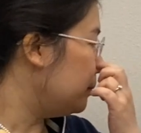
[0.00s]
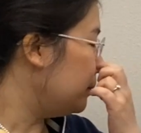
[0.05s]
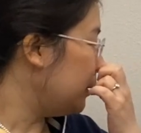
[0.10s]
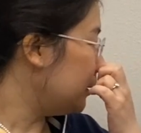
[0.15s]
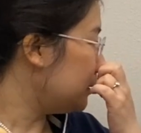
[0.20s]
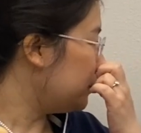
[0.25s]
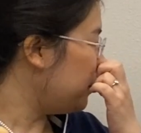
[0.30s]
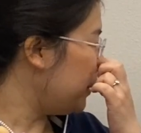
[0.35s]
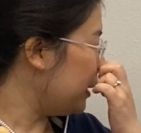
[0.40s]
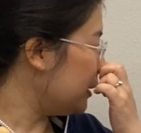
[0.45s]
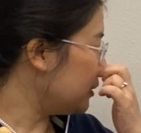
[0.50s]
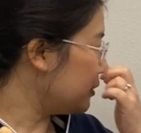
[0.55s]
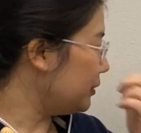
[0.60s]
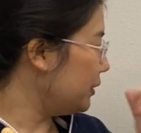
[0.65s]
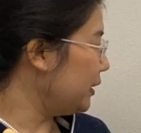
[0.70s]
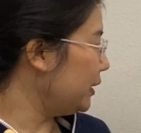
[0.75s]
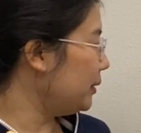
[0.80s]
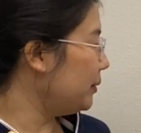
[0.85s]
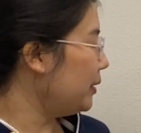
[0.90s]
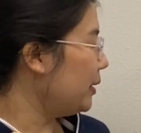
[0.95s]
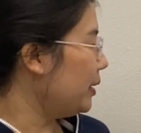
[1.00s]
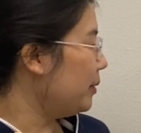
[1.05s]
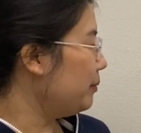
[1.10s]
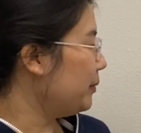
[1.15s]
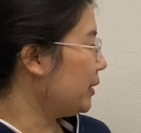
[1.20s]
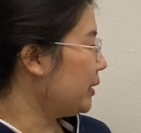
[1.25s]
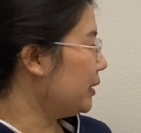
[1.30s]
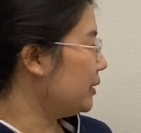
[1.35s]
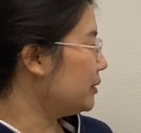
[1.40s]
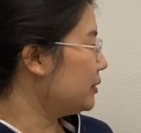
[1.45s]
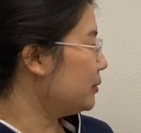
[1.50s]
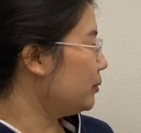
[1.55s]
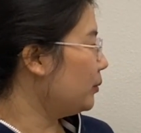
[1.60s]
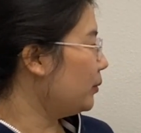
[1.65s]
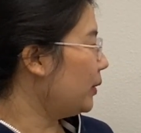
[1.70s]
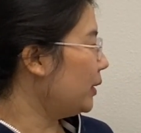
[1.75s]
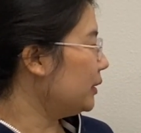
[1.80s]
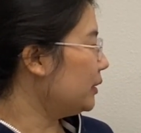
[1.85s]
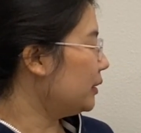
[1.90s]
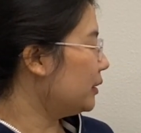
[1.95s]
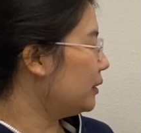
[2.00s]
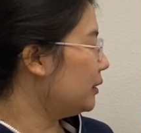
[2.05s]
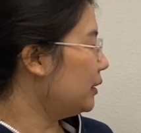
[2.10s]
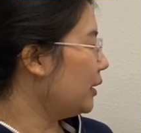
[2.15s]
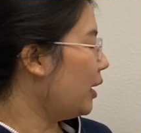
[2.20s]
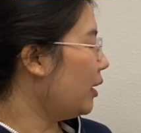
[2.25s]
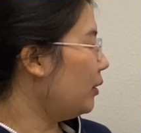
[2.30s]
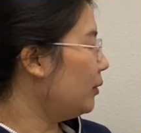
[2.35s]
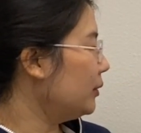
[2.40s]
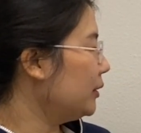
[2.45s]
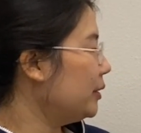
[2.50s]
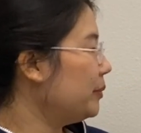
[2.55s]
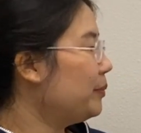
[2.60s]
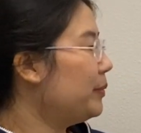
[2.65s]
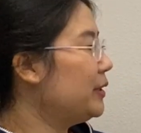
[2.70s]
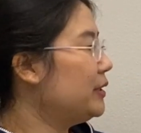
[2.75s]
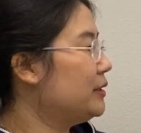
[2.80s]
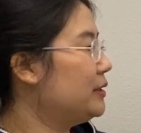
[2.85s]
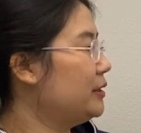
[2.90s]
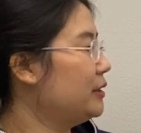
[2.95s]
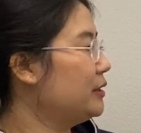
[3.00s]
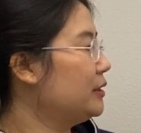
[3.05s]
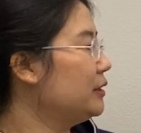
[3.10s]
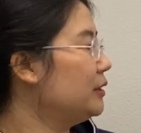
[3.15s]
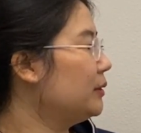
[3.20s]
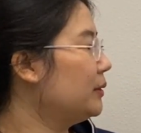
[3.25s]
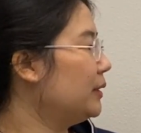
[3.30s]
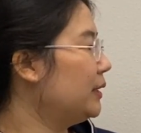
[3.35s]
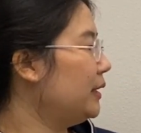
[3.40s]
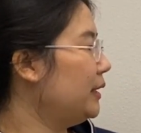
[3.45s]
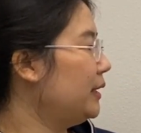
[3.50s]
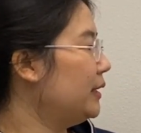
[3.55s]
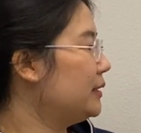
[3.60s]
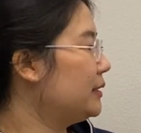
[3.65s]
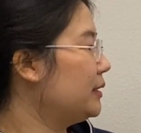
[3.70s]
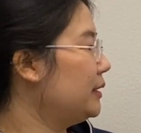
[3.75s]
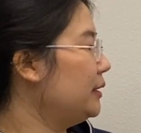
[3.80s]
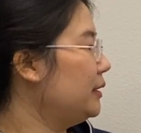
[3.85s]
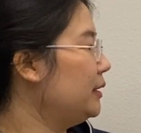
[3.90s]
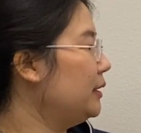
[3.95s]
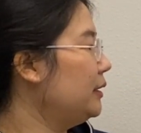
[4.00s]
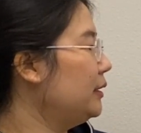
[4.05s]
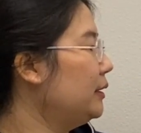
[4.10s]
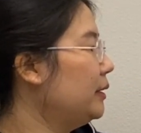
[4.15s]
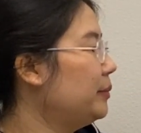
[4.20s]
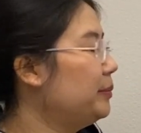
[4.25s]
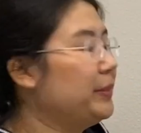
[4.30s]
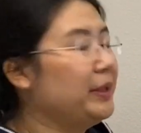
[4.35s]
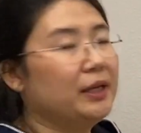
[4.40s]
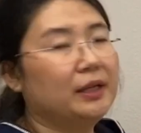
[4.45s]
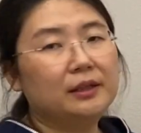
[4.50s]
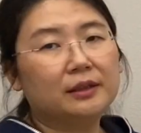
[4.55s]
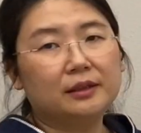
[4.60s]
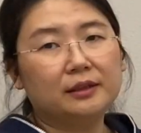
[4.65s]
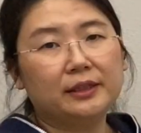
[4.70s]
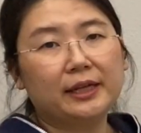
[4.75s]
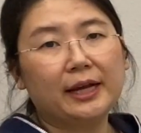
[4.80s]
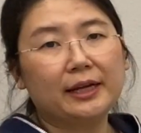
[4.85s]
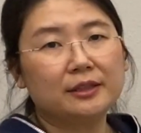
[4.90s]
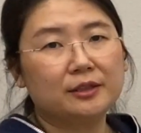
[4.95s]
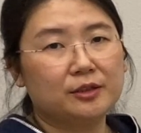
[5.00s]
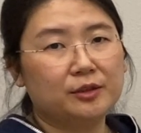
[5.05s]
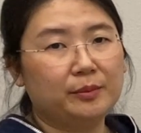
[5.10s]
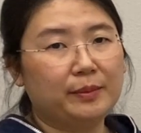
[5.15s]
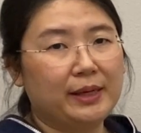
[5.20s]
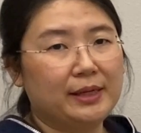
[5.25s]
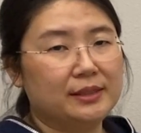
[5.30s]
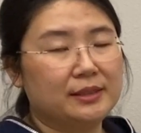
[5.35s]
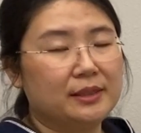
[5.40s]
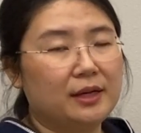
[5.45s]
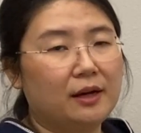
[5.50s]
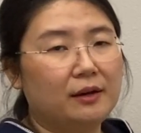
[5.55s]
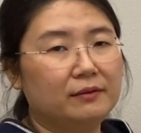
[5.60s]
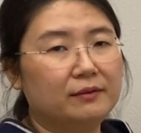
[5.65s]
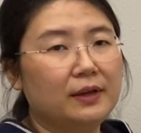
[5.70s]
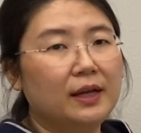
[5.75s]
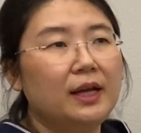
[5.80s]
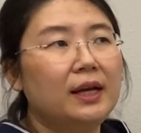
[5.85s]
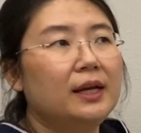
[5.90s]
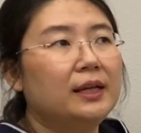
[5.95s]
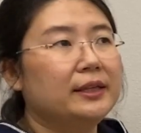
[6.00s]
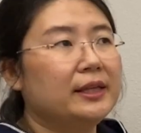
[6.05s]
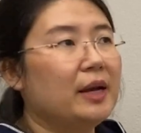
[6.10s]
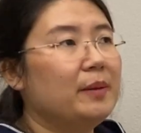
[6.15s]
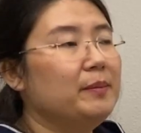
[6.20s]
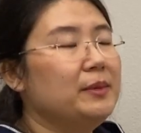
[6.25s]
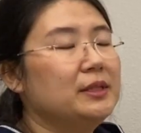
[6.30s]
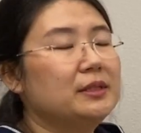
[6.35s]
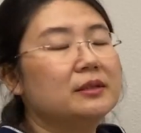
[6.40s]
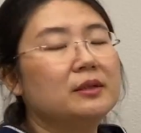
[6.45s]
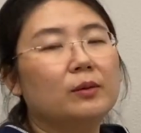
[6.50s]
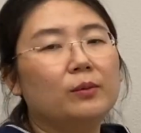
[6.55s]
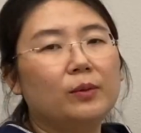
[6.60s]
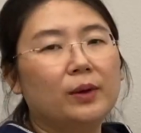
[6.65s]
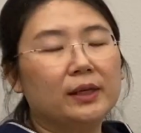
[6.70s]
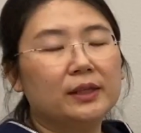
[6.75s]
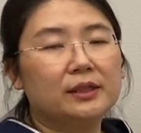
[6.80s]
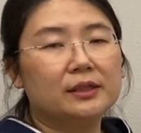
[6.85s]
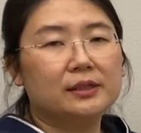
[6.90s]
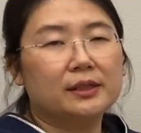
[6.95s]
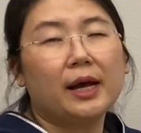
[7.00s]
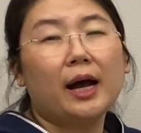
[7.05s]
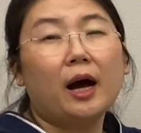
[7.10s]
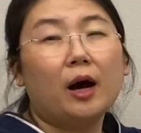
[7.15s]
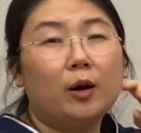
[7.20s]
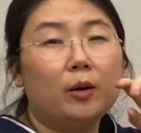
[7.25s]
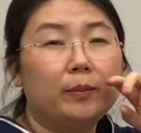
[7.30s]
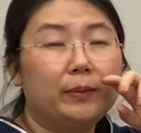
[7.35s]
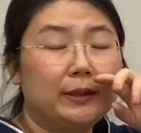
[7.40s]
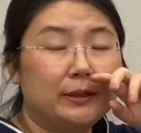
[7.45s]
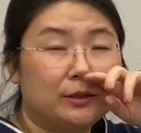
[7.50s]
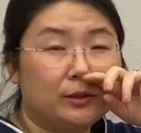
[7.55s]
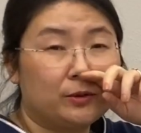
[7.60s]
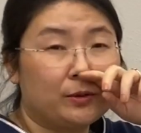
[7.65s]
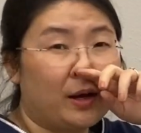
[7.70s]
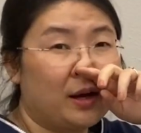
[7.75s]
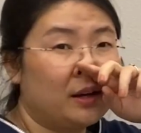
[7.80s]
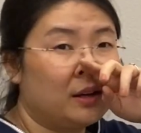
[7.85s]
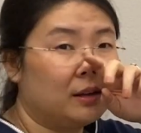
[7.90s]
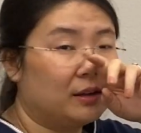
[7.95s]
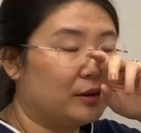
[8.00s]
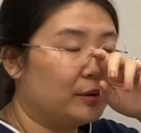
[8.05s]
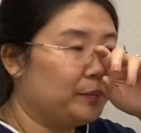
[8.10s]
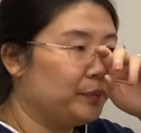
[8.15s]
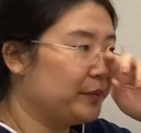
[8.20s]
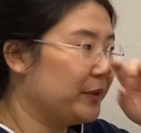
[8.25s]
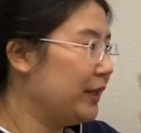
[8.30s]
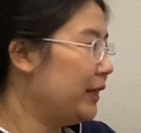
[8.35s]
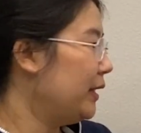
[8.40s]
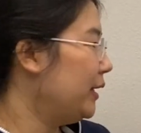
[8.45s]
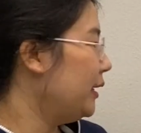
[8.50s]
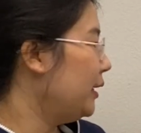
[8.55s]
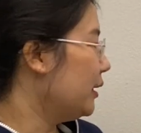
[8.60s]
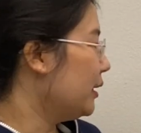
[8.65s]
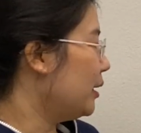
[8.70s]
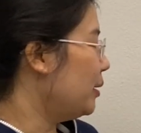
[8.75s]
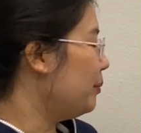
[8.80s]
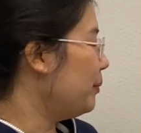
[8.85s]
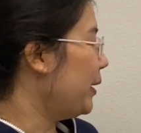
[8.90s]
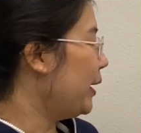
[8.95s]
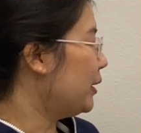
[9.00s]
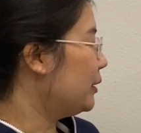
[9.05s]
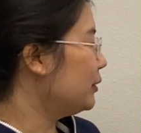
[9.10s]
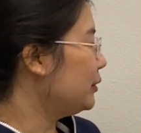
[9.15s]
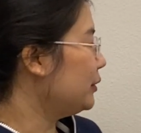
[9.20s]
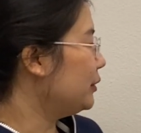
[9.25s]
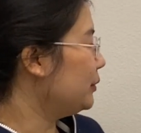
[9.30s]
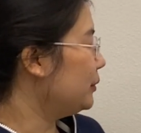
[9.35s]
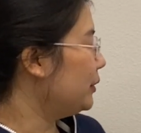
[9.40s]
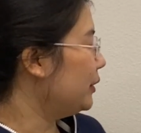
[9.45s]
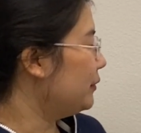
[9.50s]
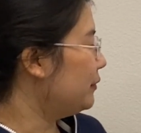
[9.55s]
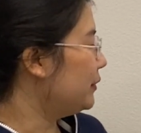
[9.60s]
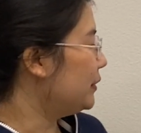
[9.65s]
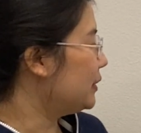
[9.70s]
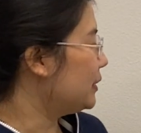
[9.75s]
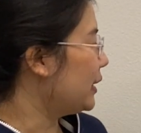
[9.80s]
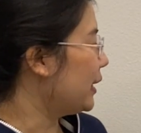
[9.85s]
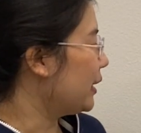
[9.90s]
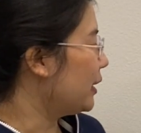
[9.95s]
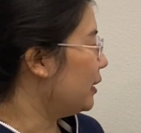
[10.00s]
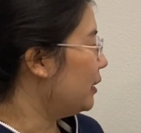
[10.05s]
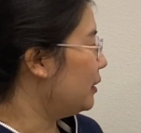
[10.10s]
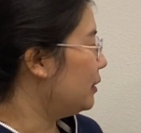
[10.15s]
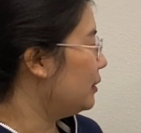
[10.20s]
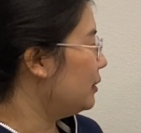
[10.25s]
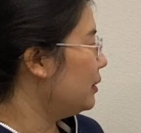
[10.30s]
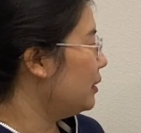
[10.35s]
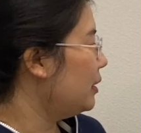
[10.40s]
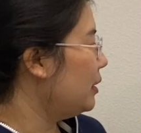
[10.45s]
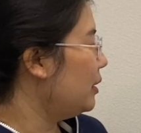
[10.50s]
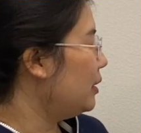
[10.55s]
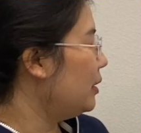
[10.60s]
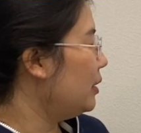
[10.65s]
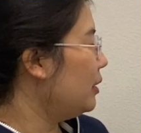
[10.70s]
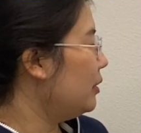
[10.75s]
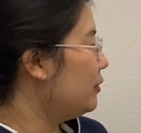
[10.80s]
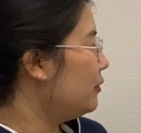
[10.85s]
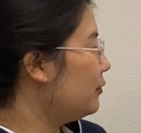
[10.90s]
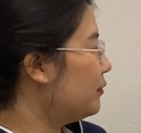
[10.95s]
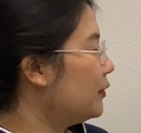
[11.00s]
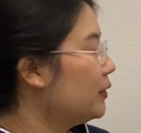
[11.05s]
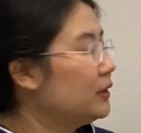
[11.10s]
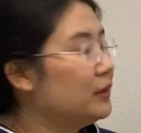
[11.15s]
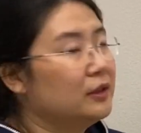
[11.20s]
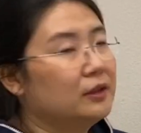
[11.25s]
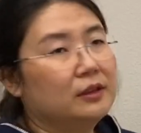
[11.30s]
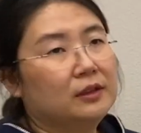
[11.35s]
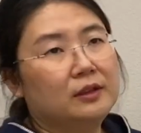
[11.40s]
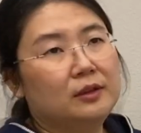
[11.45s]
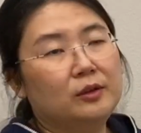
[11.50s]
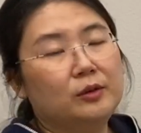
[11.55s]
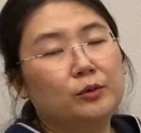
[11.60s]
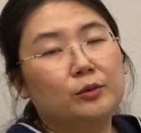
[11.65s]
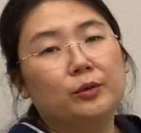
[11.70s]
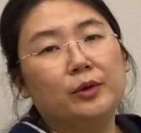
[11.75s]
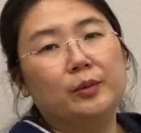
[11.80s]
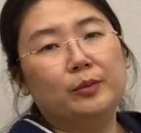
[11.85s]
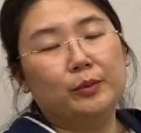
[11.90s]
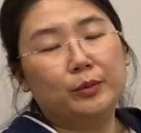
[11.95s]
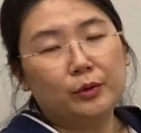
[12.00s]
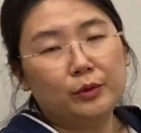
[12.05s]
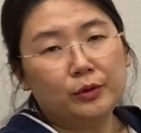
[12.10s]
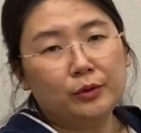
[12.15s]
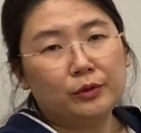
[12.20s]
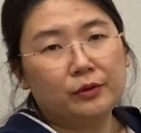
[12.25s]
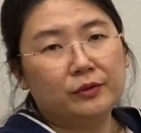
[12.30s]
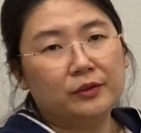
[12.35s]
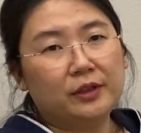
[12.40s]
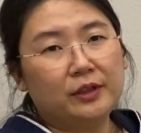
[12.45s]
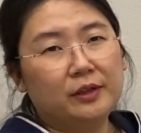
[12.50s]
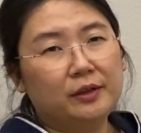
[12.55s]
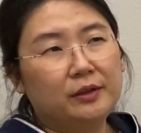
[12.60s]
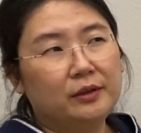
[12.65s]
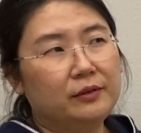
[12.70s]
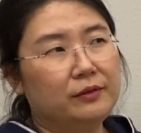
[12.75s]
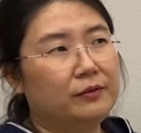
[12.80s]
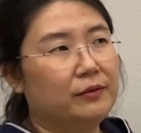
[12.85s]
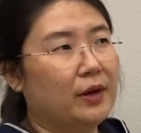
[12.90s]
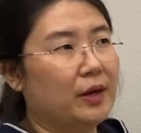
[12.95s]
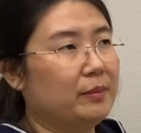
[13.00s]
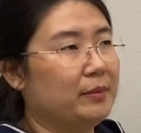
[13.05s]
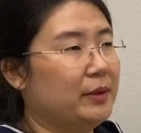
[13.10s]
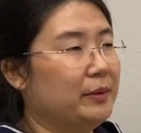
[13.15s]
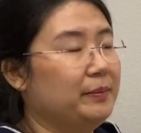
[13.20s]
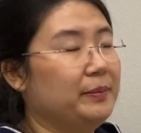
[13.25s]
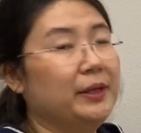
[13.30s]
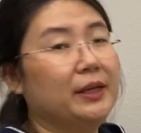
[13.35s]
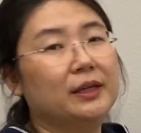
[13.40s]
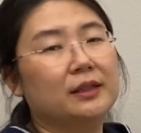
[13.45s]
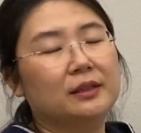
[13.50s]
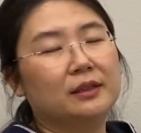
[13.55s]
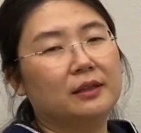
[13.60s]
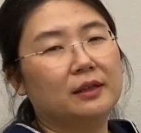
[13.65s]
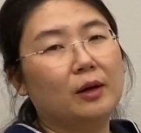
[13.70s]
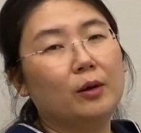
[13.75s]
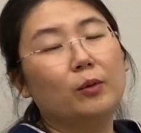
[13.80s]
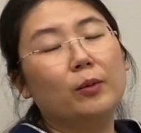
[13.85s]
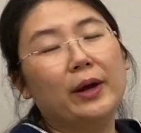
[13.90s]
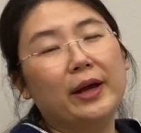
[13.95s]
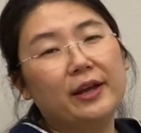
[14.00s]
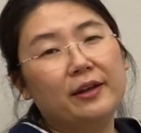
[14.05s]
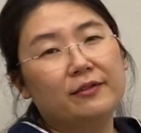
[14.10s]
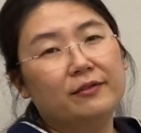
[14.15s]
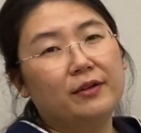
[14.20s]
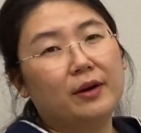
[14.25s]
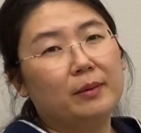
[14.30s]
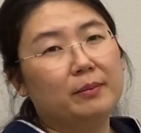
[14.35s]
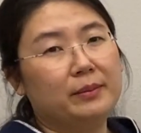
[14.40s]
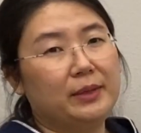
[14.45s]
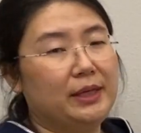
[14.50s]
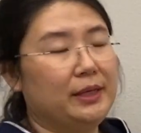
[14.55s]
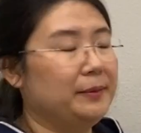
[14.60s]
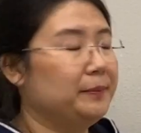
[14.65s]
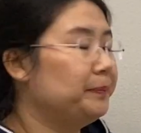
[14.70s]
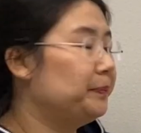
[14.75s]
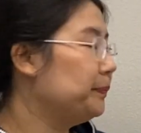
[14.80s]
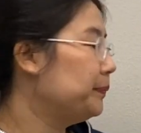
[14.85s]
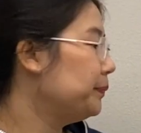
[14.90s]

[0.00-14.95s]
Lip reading: especially because water not only positionally is in the pillar next to myself, that means the water's help is stronger compared to if it's like a further removed from a pillar away from me.